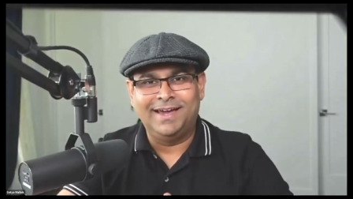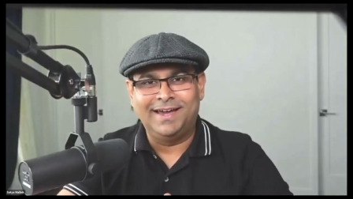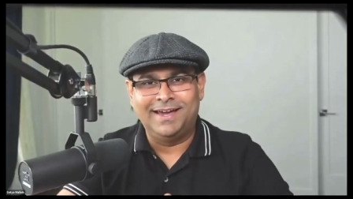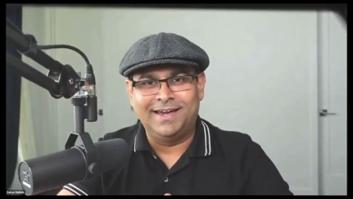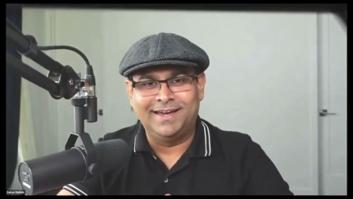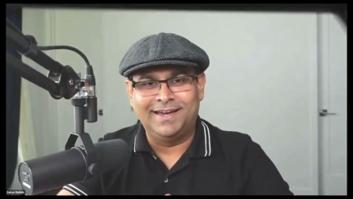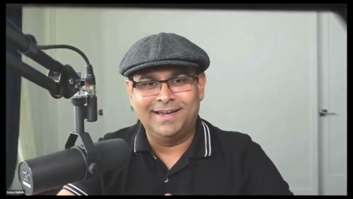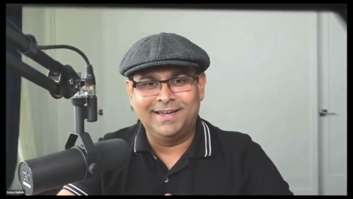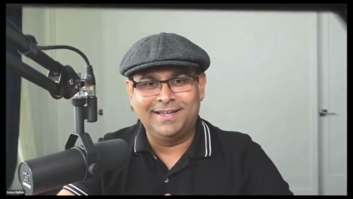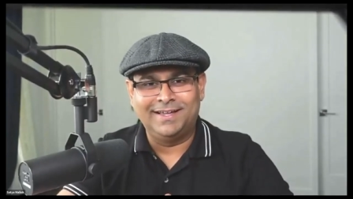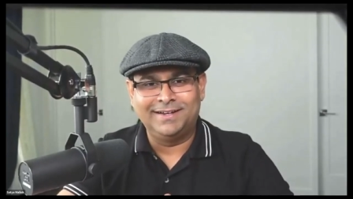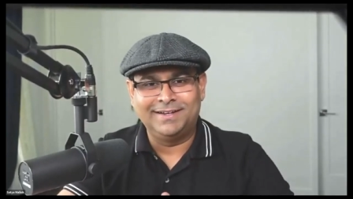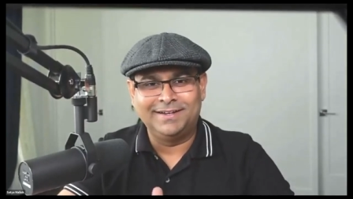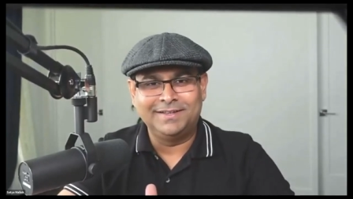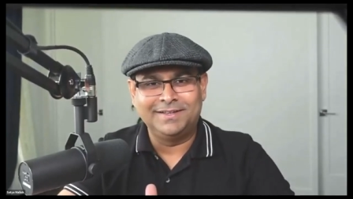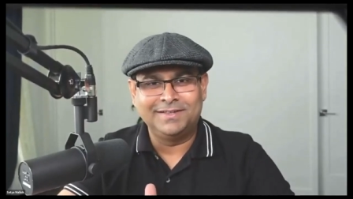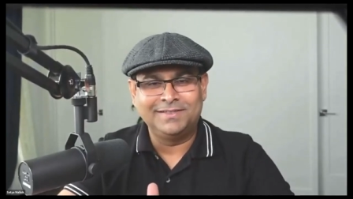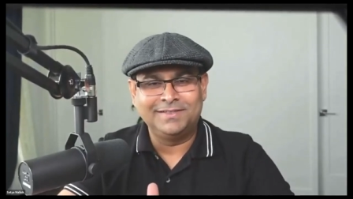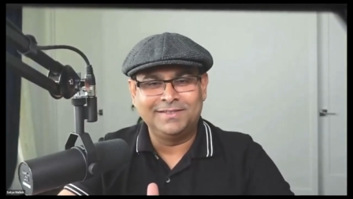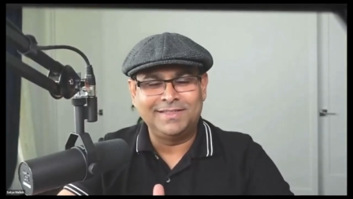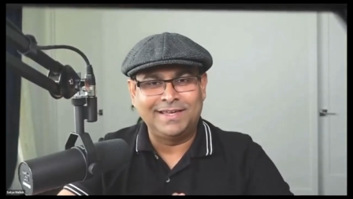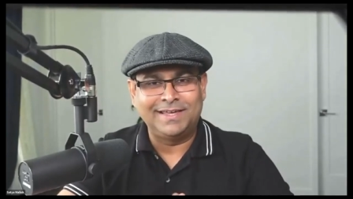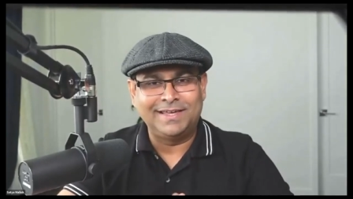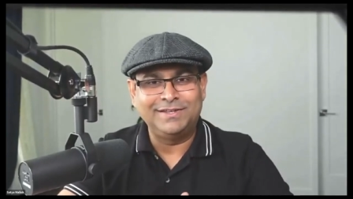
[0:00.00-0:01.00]
And
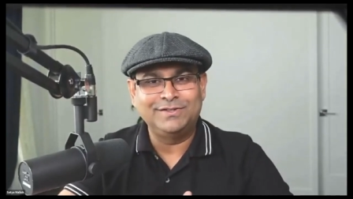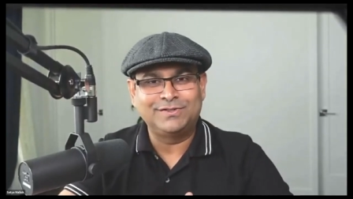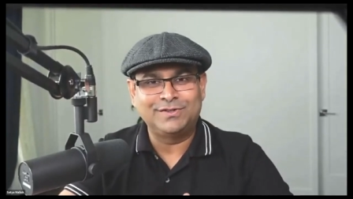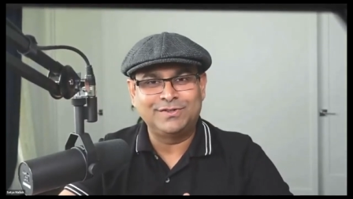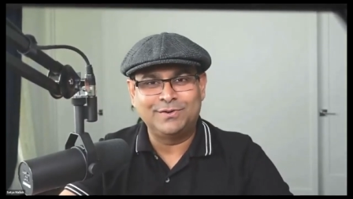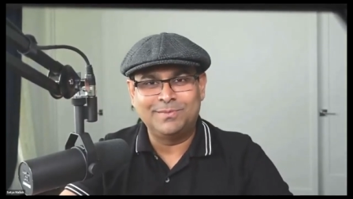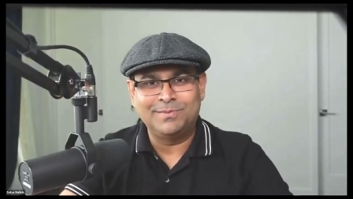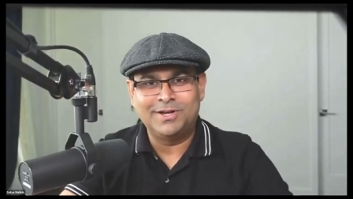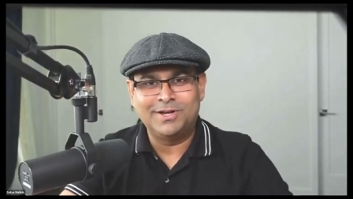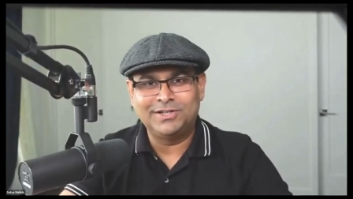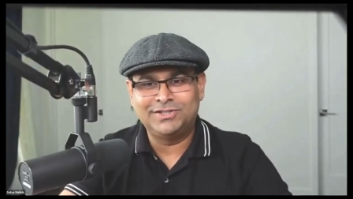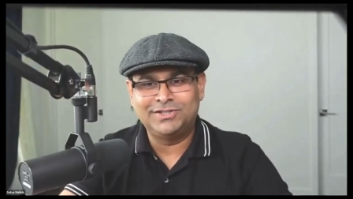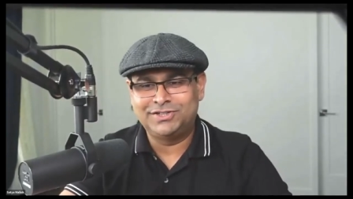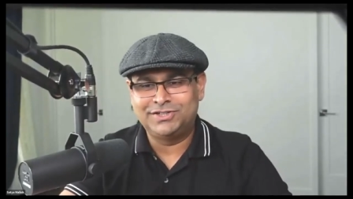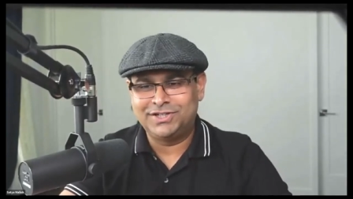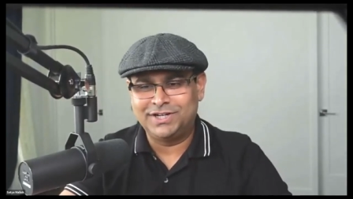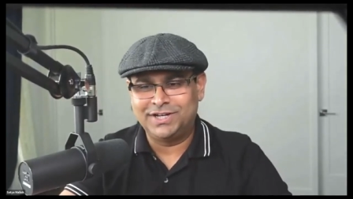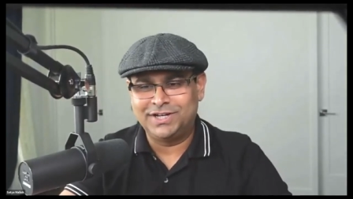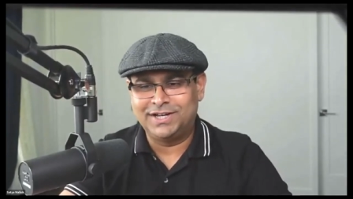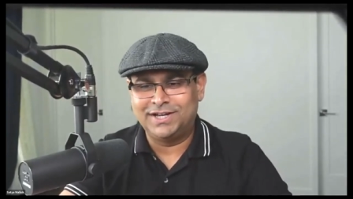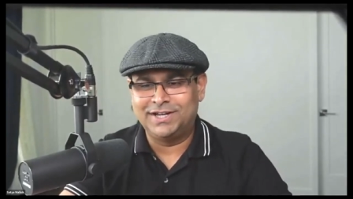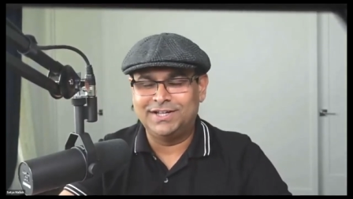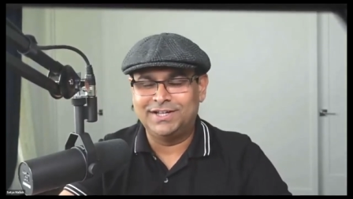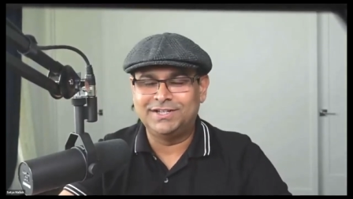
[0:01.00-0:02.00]
thank you so much,
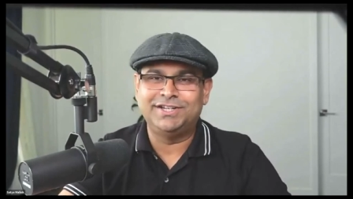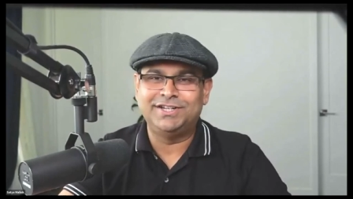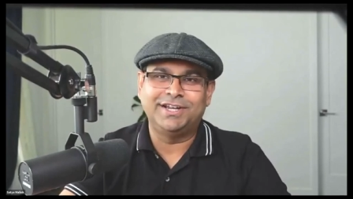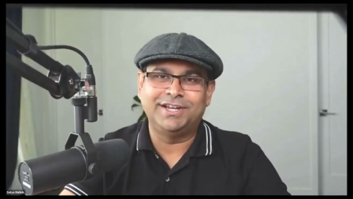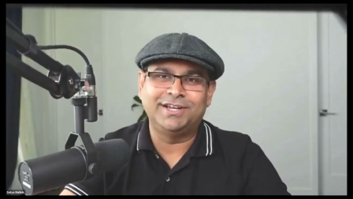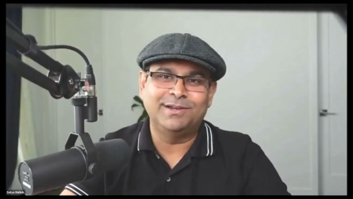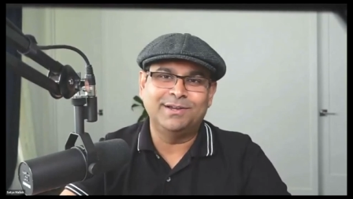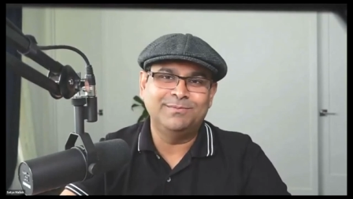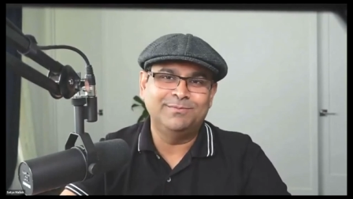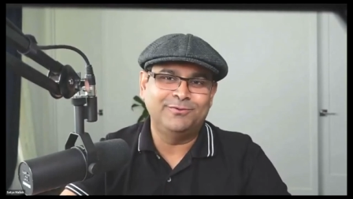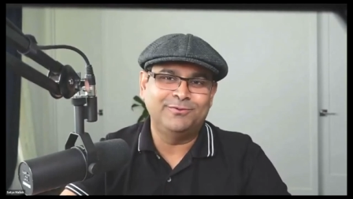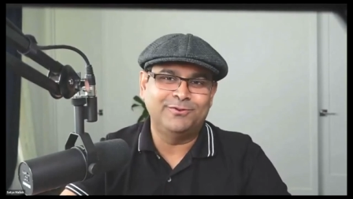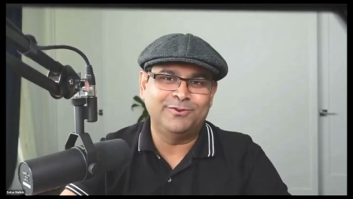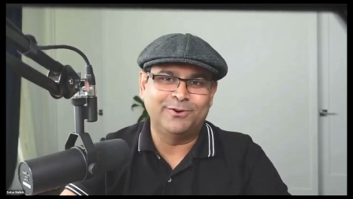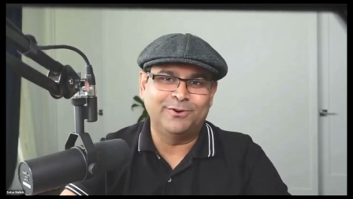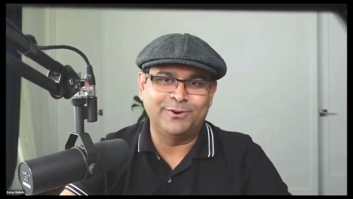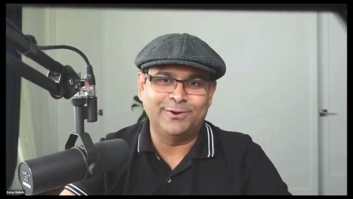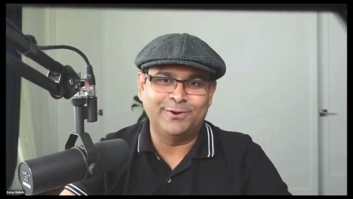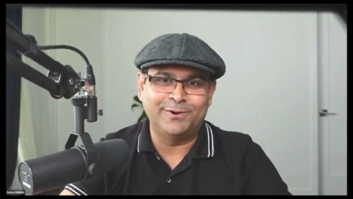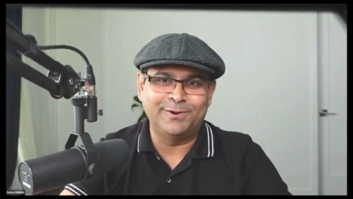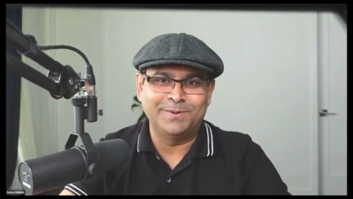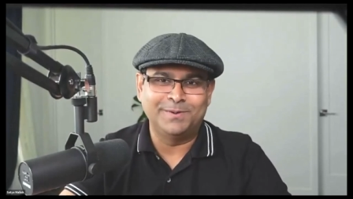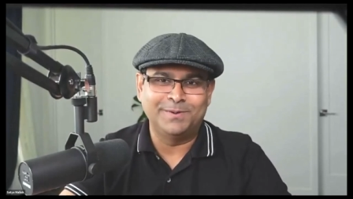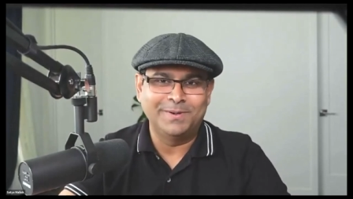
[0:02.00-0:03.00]
Jacob,
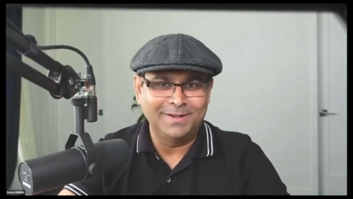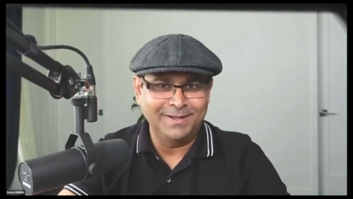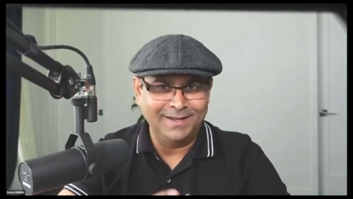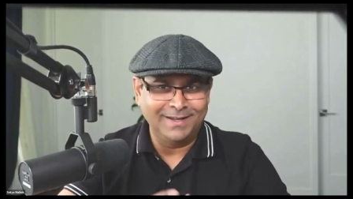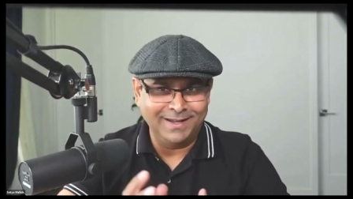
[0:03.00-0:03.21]
for